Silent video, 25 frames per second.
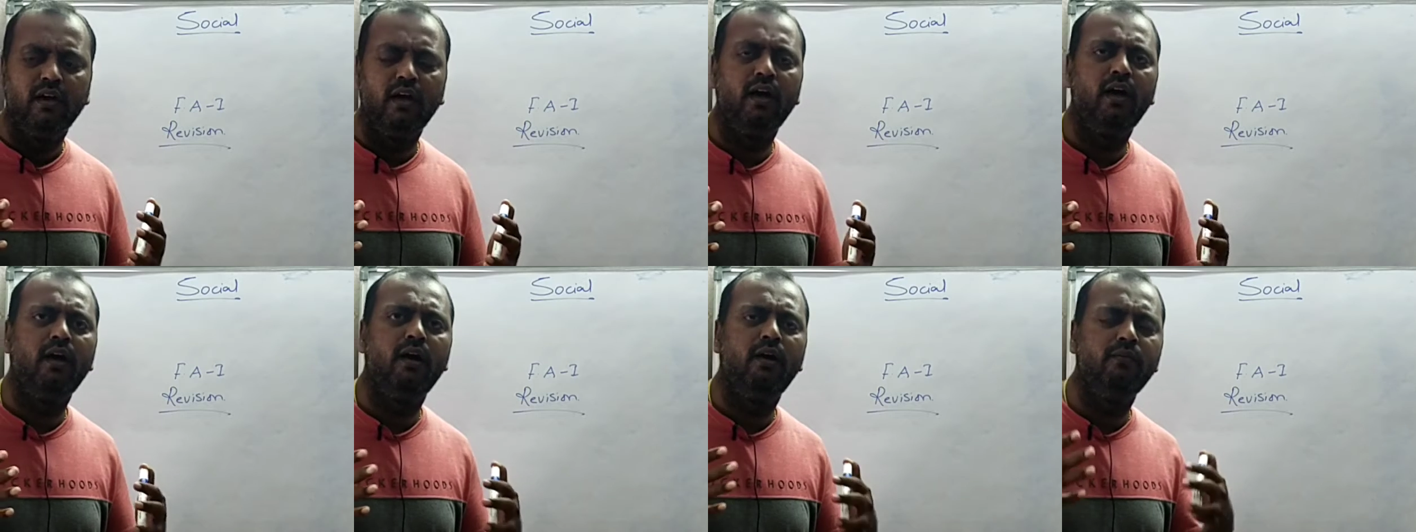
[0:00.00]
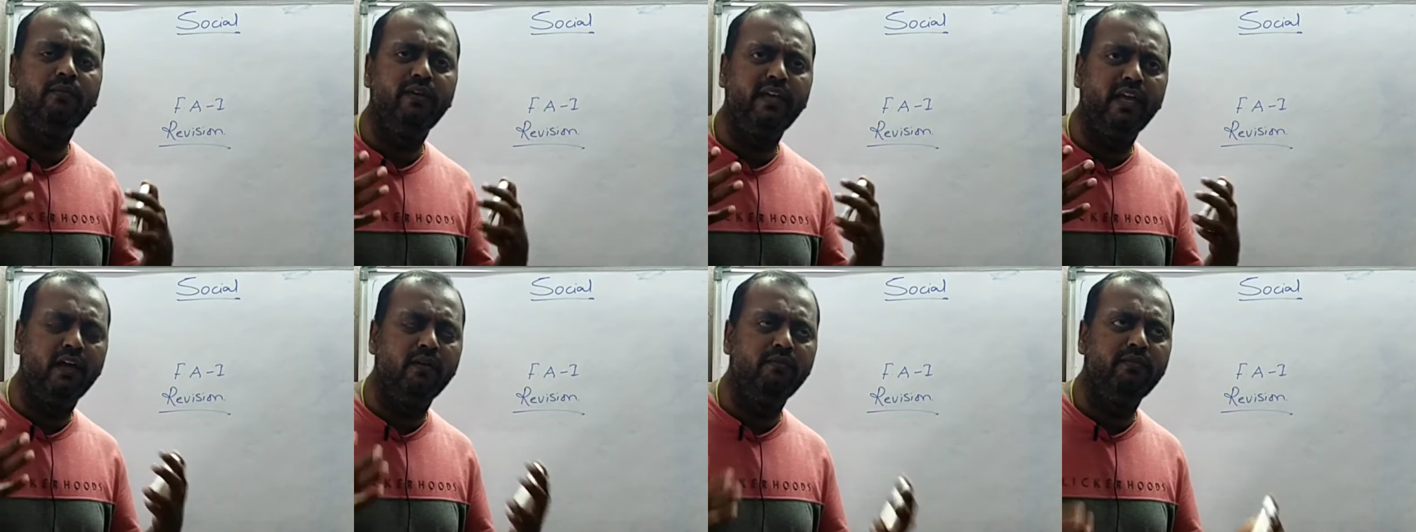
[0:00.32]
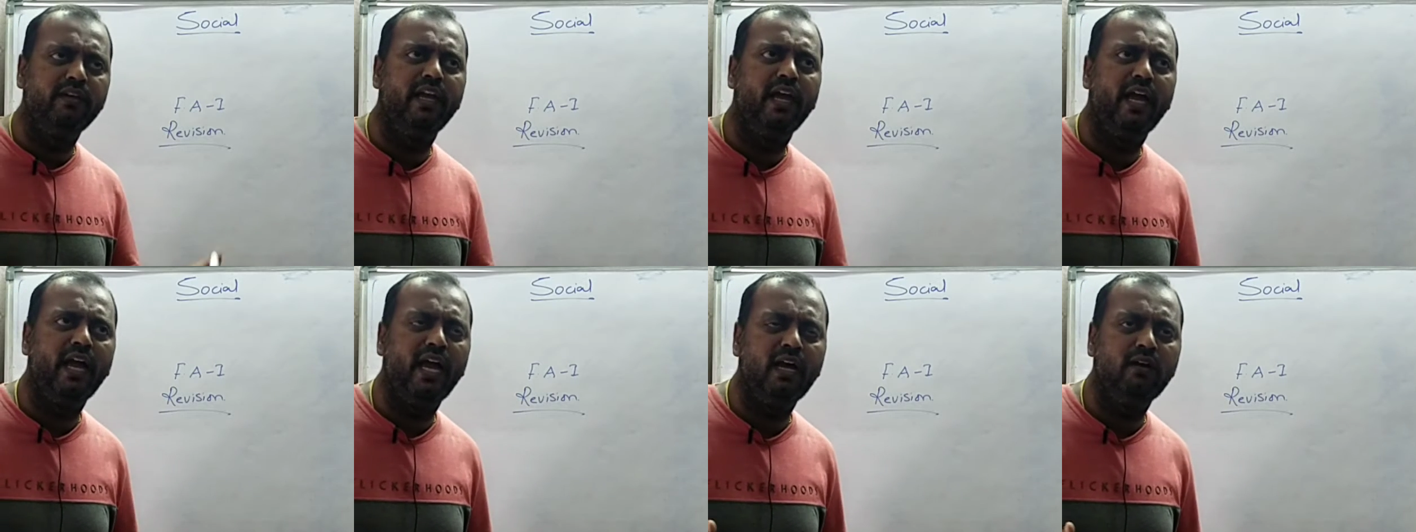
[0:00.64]
uh, we,
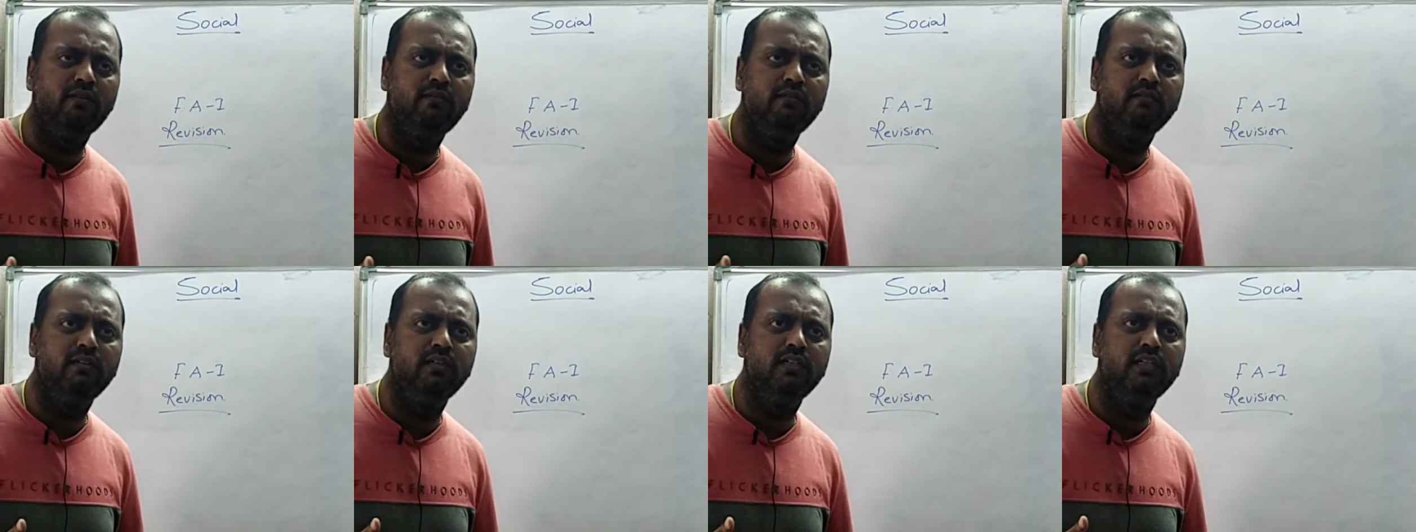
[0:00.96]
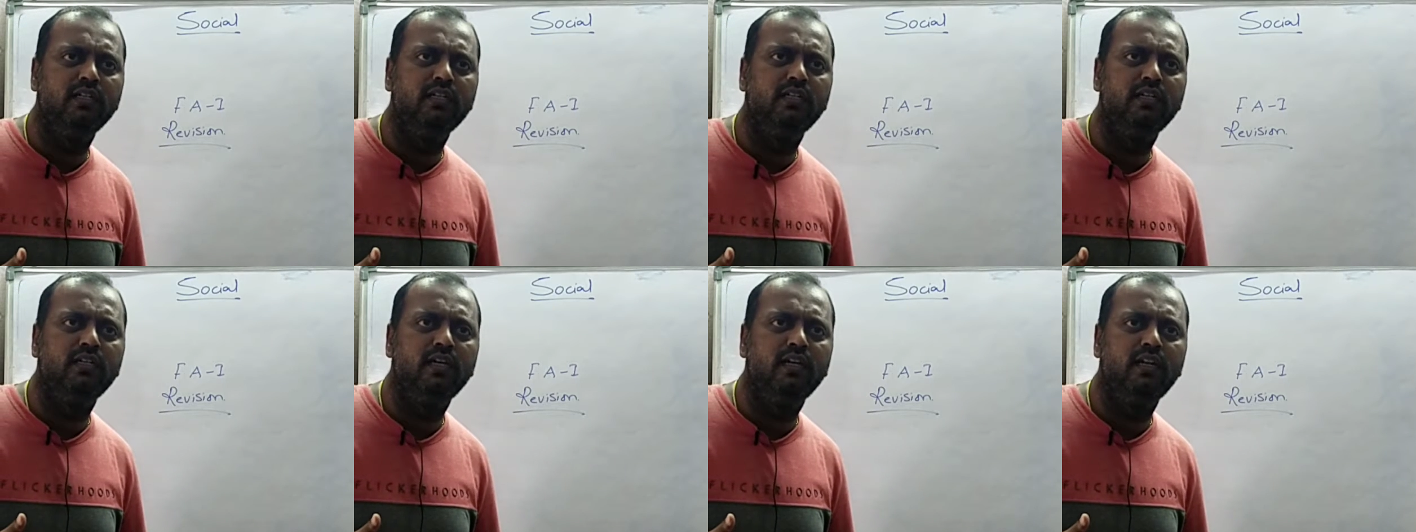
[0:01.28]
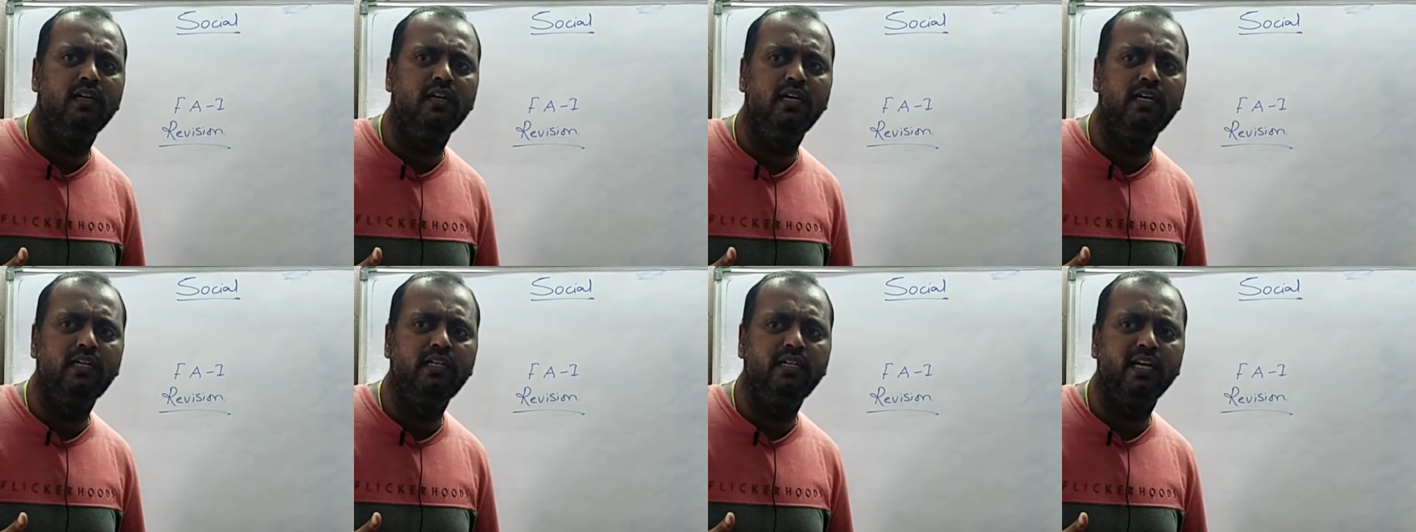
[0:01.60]
we have uh,
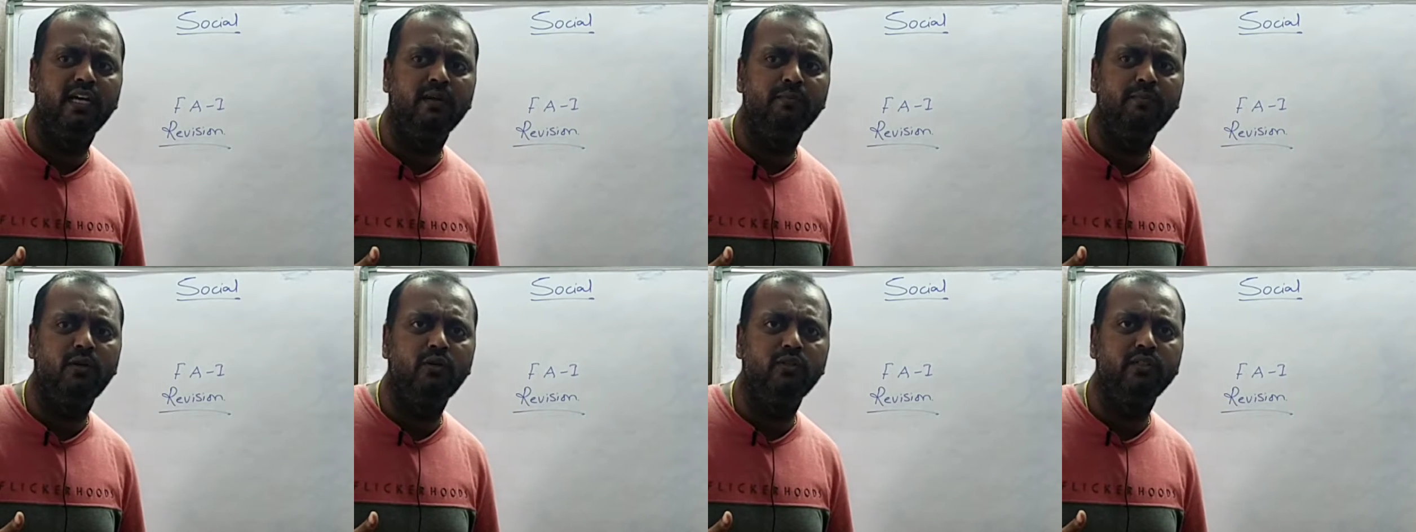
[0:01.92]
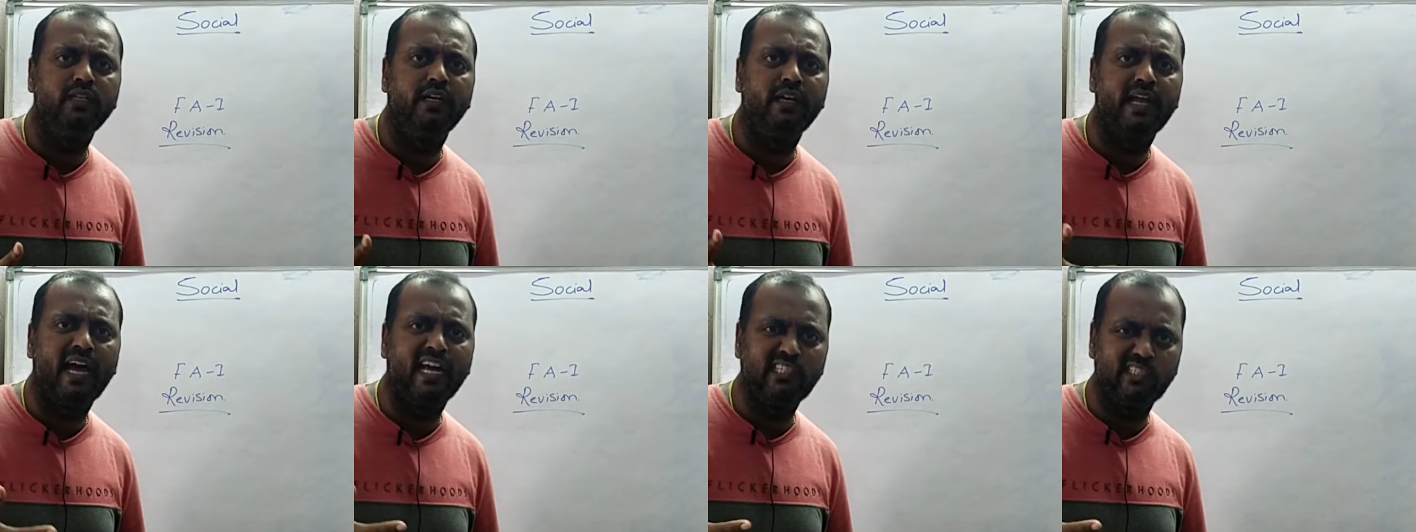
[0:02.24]
learnt about the